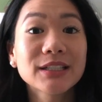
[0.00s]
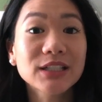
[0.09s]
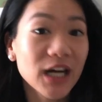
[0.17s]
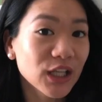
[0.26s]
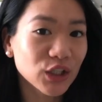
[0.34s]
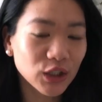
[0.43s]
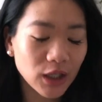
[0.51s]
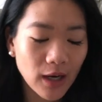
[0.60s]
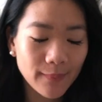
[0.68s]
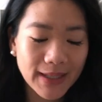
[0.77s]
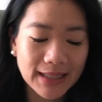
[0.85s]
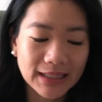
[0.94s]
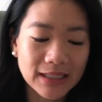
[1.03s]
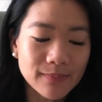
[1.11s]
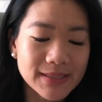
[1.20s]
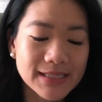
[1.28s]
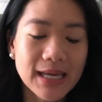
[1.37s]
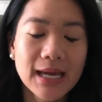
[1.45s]
color on my
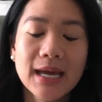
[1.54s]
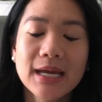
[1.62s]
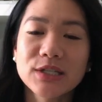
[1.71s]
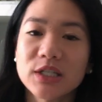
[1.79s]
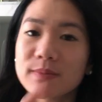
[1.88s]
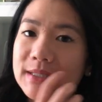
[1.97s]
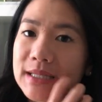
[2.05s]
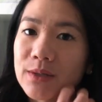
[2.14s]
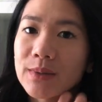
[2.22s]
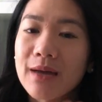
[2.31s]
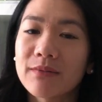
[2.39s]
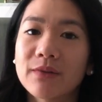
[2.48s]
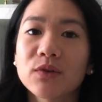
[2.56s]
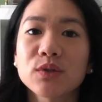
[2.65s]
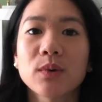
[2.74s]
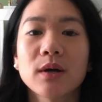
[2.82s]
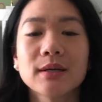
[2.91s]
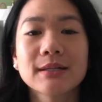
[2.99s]
lips, just because I don't have any of those
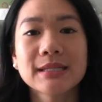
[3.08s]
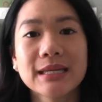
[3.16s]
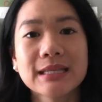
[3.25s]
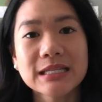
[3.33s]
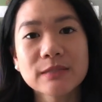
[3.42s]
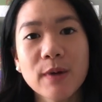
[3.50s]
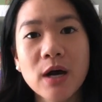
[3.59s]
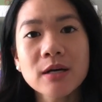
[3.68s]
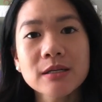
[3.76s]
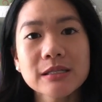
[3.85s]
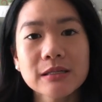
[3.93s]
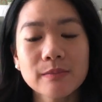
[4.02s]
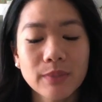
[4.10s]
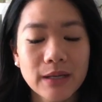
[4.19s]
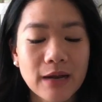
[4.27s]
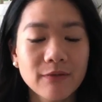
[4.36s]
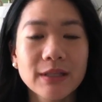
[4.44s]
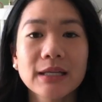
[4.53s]
products in this box, but
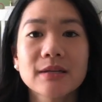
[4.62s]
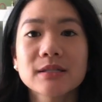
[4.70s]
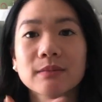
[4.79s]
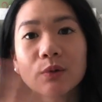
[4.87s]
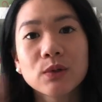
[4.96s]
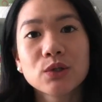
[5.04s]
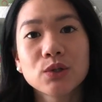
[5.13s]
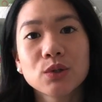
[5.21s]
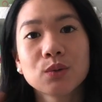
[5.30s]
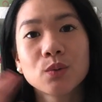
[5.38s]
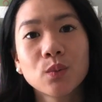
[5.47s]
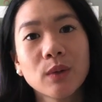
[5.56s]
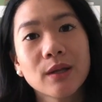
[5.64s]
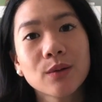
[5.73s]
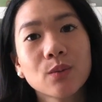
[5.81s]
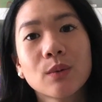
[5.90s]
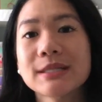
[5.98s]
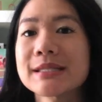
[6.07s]
everything else I'm going to do with
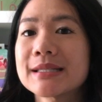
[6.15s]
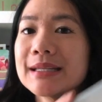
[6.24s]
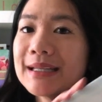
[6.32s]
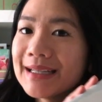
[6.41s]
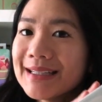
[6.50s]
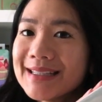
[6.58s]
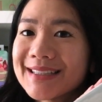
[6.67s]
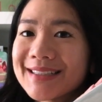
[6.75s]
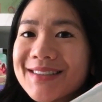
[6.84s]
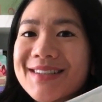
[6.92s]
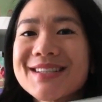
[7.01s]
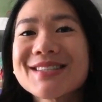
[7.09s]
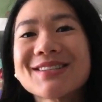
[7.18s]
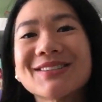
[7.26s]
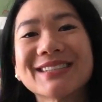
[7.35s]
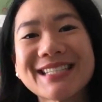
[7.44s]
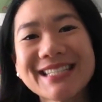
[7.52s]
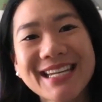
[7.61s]
what's in here, so
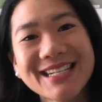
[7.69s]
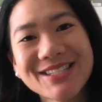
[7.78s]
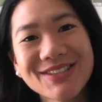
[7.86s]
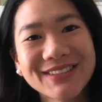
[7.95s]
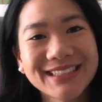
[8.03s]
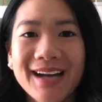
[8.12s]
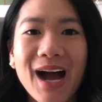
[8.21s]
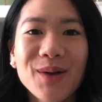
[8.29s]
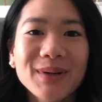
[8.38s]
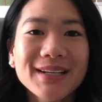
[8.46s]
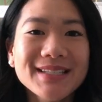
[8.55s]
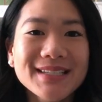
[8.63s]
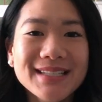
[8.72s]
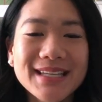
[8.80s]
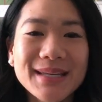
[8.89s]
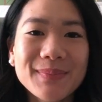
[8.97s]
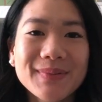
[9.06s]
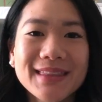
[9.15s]
let's get into it. I wanted to
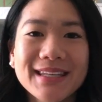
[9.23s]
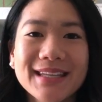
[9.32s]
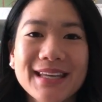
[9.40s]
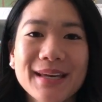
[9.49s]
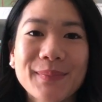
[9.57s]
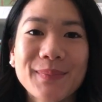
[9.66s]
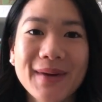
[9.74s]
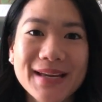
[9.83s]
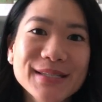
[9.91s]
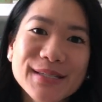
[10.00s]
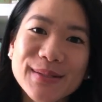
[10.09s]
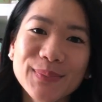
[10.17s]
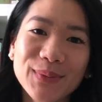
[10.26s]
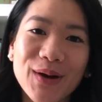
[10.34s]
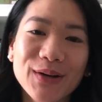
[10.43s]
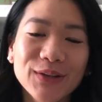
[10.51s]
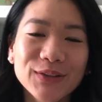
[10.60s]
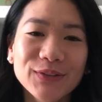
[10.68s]
keep the best
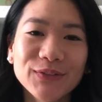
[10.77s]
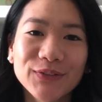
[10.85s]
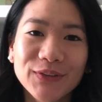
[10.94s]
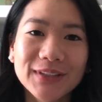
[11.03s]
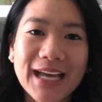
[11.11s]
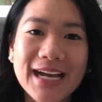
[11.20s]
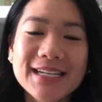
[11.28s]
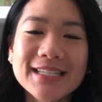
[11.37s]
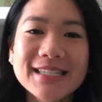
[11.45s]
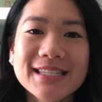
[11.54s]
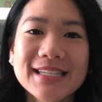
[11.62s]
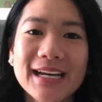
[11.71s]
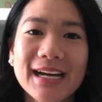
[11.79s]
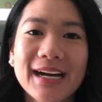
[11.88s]
product for last,